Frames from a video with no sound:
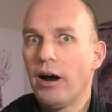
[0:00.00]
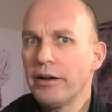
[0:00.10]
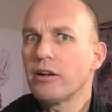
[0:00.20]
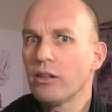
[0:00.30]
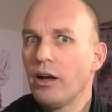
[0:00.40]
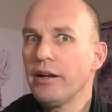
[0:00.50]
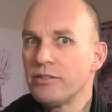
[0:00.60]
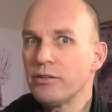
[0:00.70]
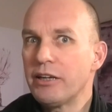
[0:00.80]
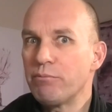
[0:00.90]
I declined
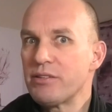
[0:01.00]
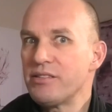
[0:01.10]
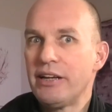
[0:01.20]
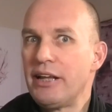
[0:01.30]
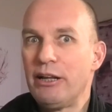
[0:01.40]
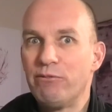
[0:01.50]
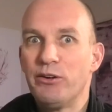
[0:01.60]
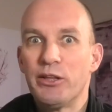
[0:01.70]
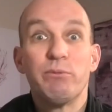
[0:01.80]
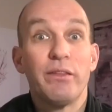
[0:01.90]
to proceed any
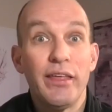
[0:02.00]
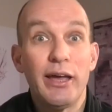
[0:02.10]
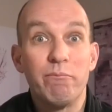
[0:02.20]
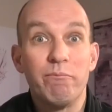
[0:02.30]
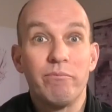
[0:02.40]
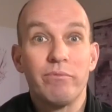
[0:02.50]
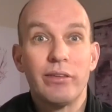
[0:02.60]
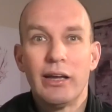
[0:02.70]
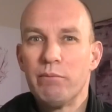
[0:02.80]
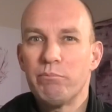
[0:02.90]
further with them.
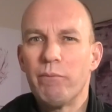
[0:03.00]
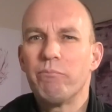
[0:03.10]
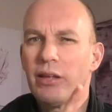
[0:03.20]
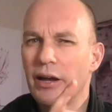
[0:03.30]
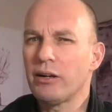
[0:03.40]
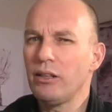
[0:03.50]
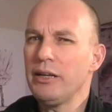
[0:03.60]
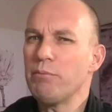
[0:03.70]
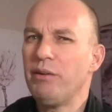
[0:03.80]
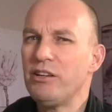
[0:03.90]
But a
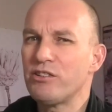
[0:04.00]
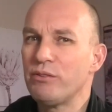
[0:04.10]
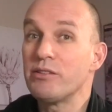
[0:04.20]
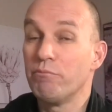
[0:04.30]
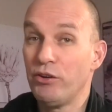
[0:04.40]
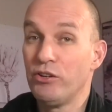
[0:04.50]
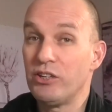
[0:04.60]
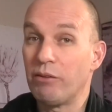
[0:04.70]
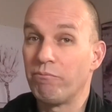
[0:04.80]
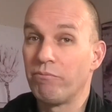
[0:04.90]
clear picture is
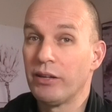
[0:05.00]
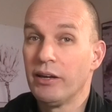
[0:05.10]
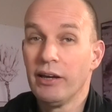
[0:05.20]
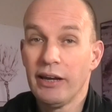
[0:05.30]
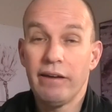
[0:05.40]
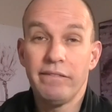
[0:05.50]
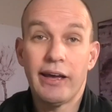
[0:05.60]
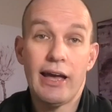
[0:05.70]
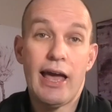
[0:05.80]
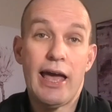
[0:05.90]
emerging, in
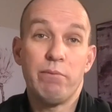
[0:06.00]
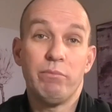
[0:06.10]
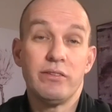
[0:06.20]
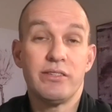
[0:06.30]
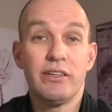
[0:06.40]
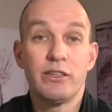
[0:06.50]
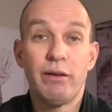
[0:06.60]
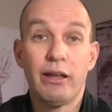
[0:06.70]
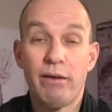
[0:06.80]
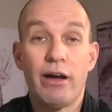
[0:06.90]
that Amber tend to
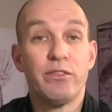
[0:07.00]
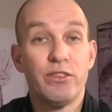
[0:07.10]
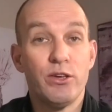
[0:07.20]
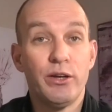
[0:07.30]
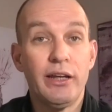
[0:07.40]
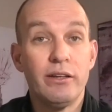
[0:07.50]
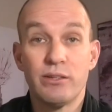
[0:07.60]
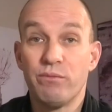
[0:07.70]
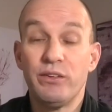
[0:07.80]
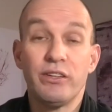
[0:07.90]
be about $30
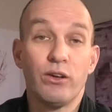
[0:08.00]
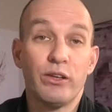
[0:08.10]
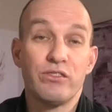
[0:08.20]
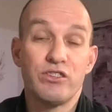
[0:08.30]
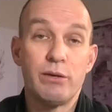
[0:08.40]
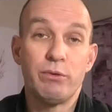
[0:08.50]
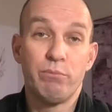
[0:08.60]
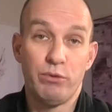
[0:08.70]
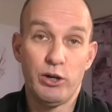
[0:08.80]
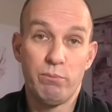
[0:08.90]
to $50 cheaper
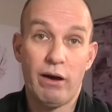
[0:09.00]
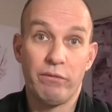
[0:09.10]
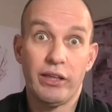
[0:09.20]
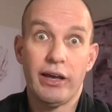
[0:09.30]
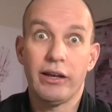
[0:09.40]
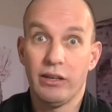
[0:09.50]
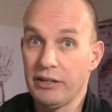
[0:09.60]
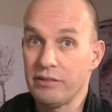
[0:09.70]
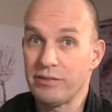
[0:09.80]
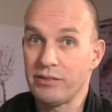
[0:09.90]
per month at
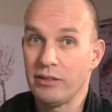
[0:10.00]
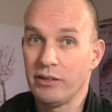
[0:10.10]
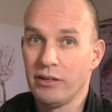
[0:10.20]
least.